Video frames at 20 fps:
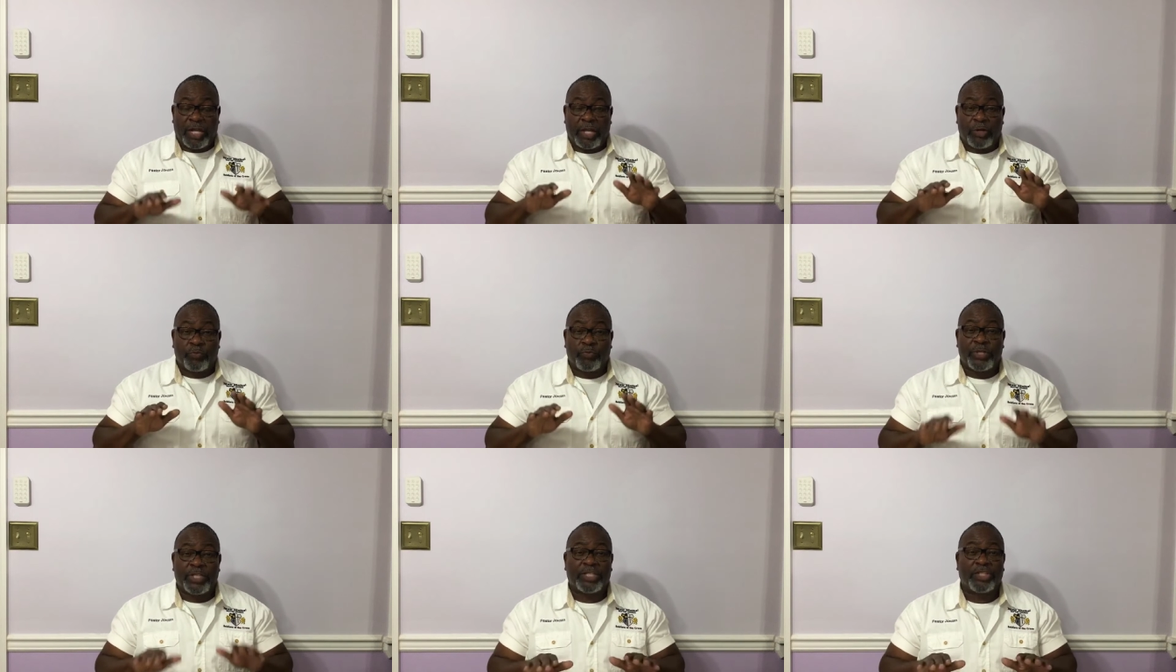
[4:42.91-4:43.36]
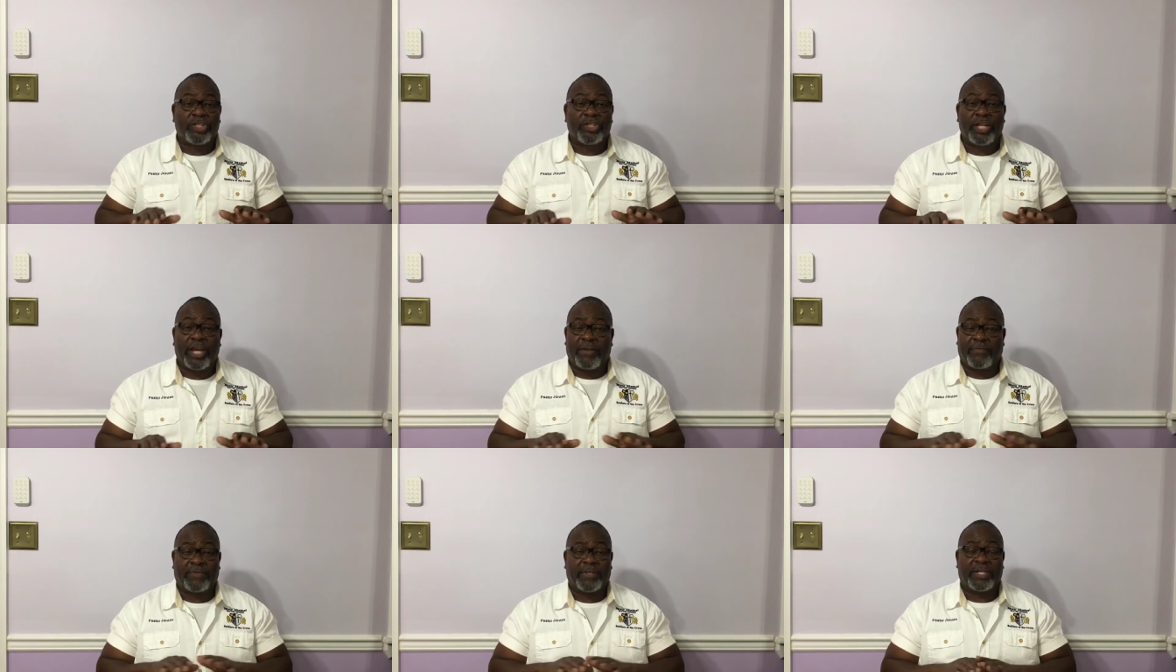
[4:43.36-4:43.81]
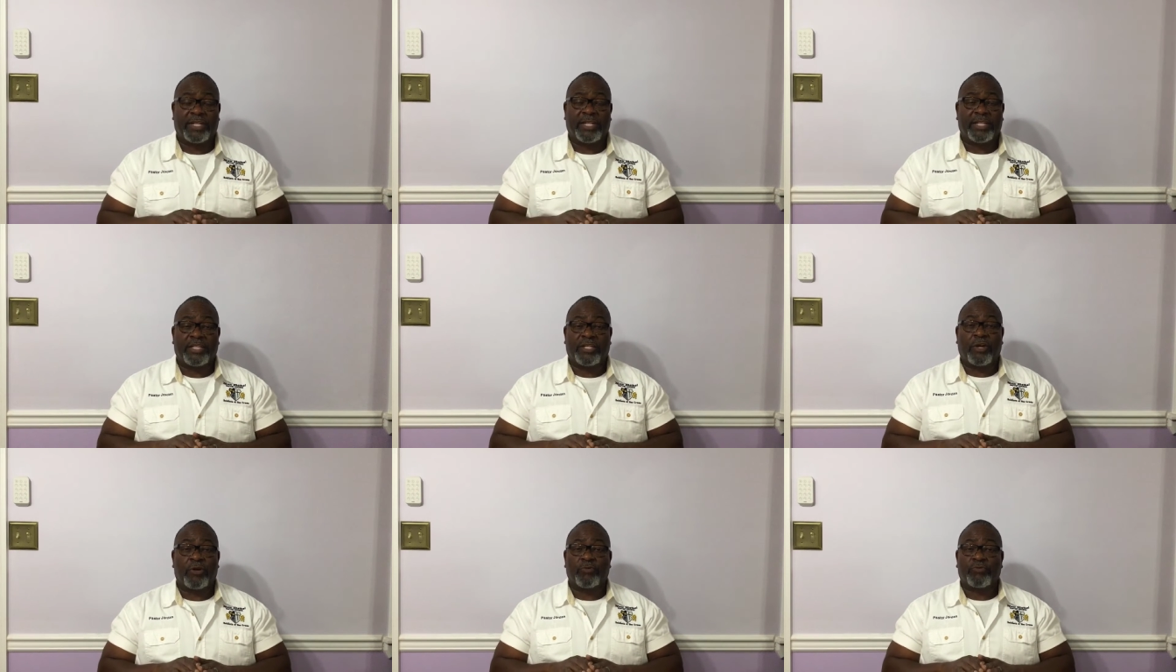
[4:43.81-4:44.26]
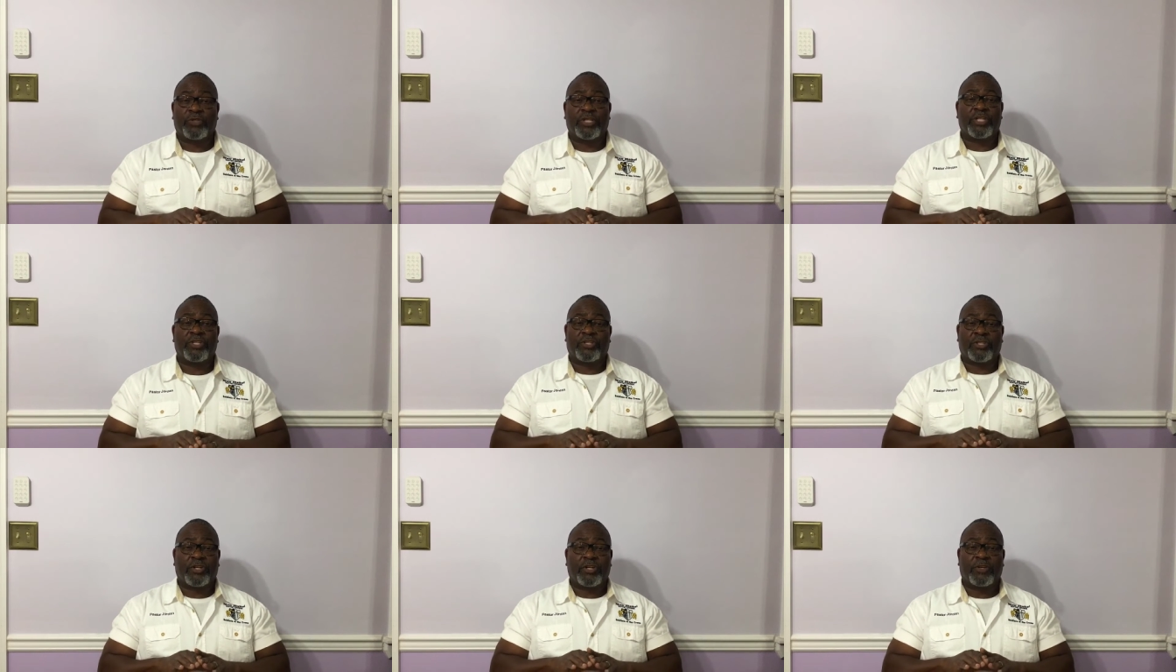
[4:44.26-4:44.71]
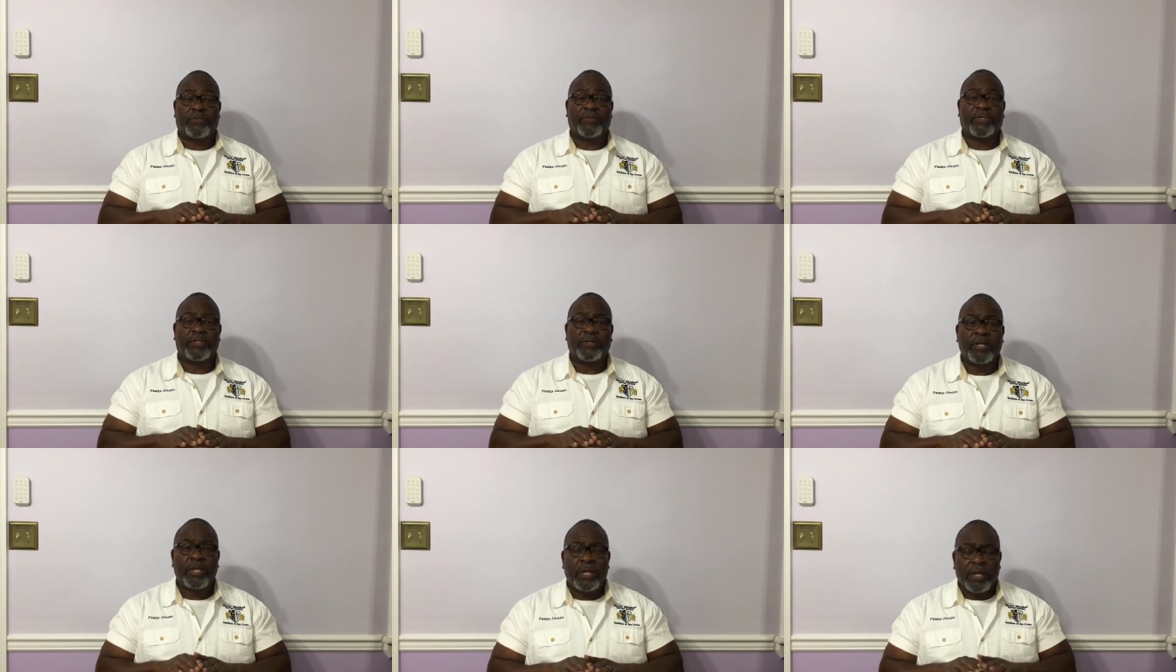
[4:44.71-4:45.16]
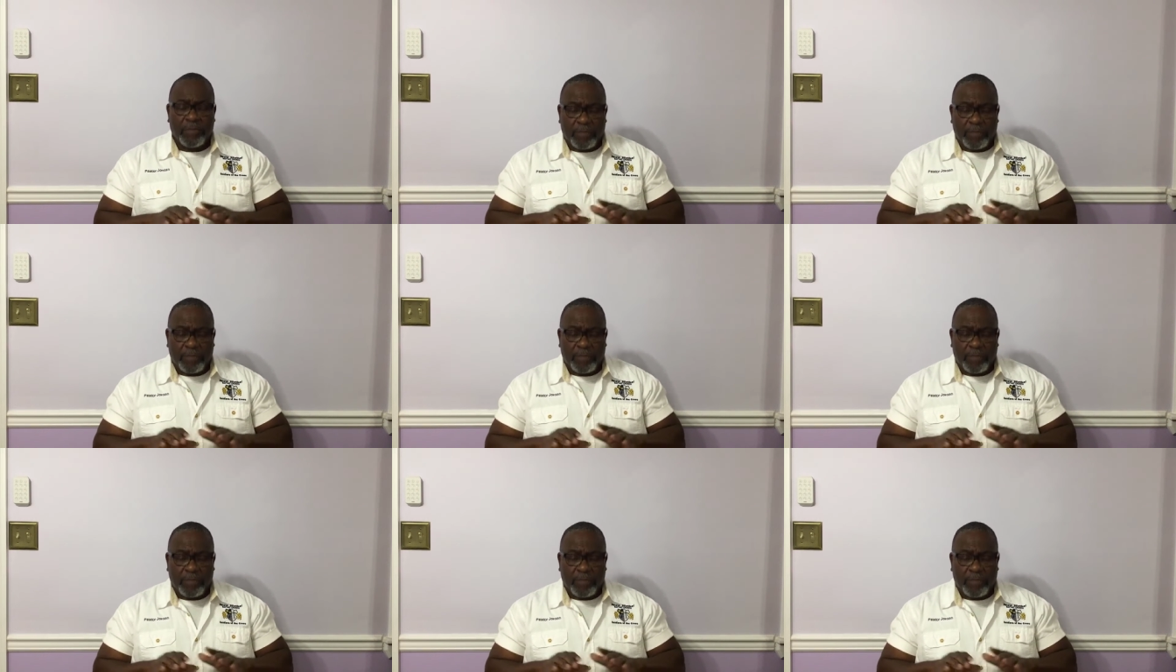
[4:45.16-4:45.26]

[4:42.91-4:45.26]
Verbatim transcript: And we definitely don't deserve it